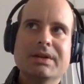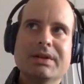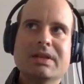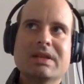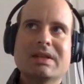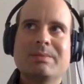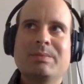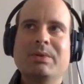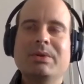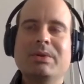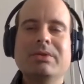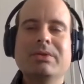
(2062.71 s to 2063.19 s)

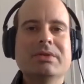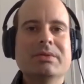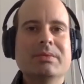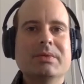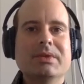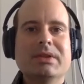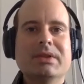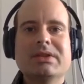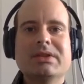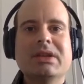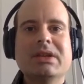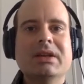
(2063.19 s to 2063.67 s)
spooked
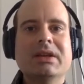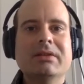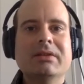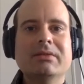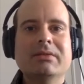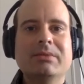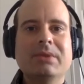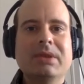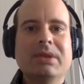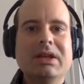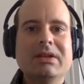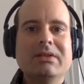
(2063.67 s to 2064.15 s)
with a
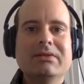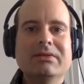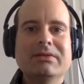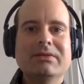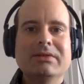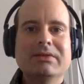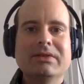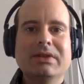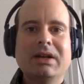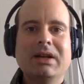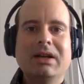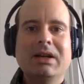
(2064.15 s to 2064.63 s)
second
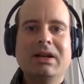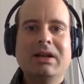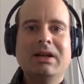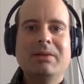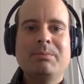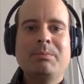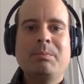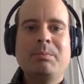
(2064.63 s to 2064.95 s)
wave uh,